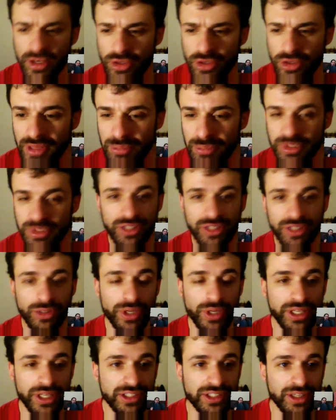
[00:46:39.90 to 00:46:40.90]
if that particular one
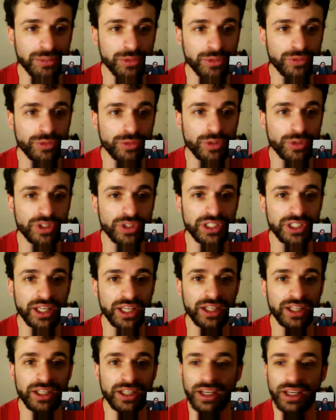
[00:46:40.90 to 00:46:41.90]
has come to fruition yet.
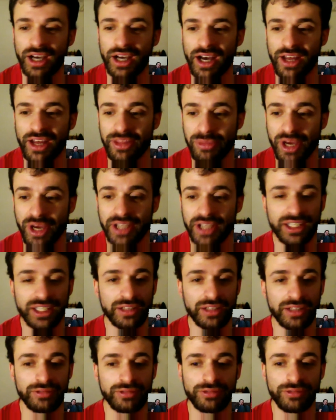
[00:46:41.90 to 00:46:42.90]
Uh, the mod kit
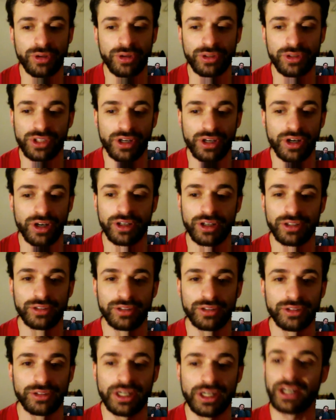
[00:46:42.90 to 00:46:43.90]
folks are
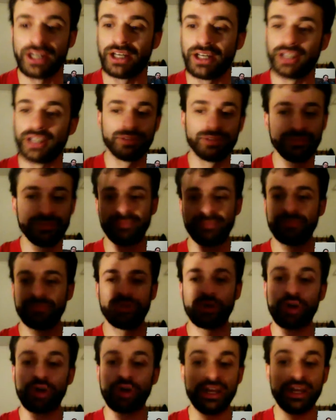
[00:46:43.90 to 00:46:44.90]
uh, they're
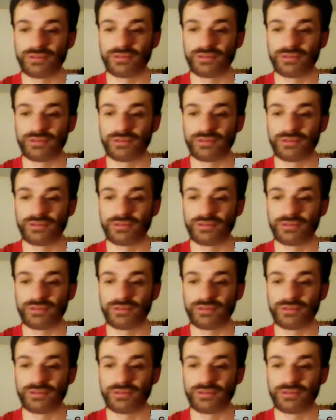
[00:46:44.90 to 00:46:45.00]
great.